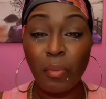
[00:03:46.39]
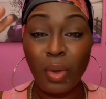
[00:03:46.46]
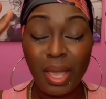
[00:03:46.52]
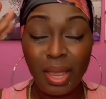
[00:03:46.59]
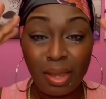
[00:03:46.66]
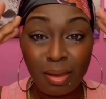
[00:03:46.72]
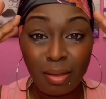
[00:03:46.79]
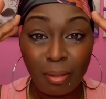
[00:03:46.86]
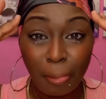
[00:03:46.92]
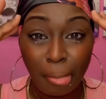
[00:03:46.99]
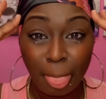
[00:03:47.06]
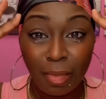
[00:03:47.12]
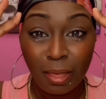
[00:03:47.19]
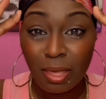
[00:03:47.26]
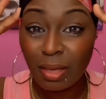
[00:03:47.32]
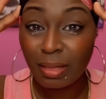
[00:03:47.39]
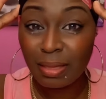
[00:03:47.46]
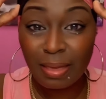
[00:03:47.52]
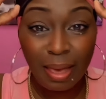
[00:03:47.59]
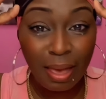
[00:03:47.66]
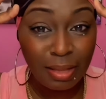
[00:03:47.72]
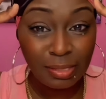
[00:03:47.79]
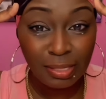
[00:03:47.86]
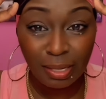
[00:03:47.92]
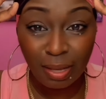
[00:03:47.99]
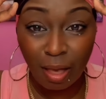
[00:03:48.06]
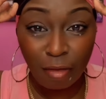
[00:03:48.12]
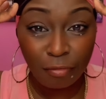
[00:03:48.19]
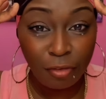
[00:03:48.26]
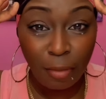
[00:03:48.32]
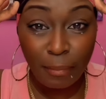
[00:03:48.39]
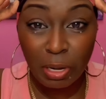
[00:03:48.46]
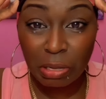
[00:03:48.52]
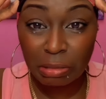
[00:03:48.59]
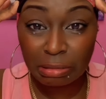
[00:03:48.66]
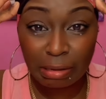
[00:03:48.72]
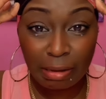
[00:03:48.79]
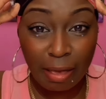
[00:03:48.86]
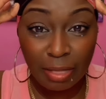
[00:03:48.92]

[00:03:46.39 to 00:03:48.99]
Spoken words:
when you can't take off your blood